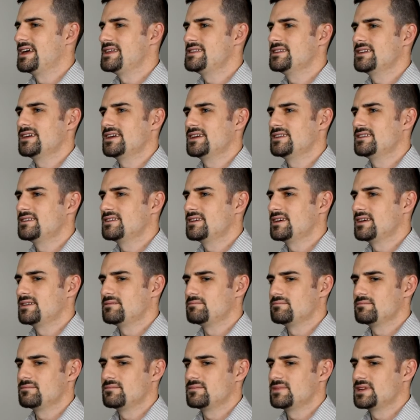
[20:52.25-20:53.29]

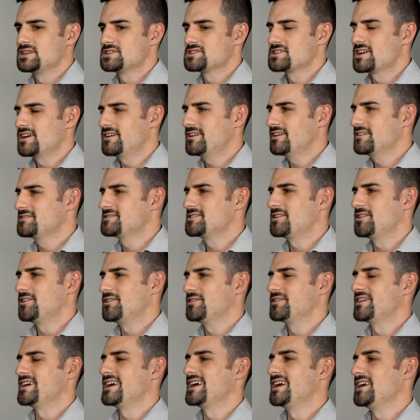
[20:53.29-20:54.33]
And shout out to
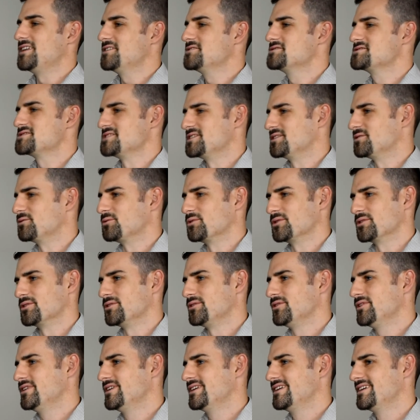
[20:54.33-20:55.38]
all the haters in the
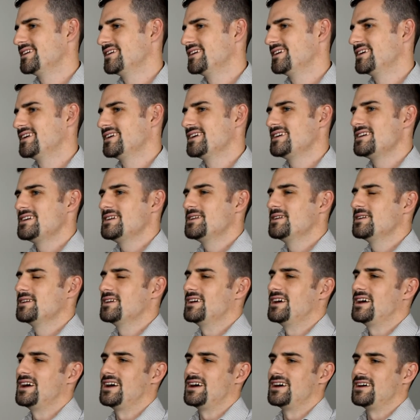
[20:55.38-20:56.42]
world.
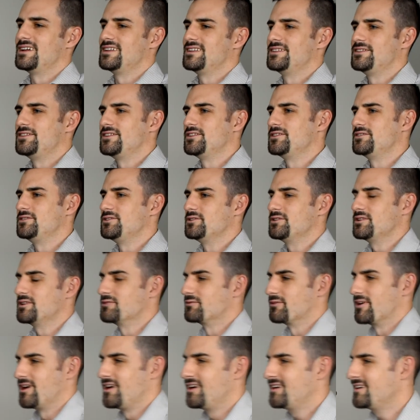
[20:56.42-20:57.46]
They're doing it
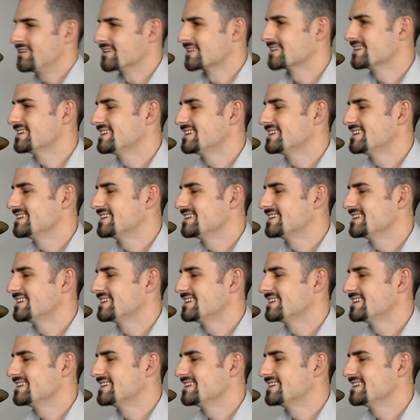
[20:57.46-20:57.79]
wrong.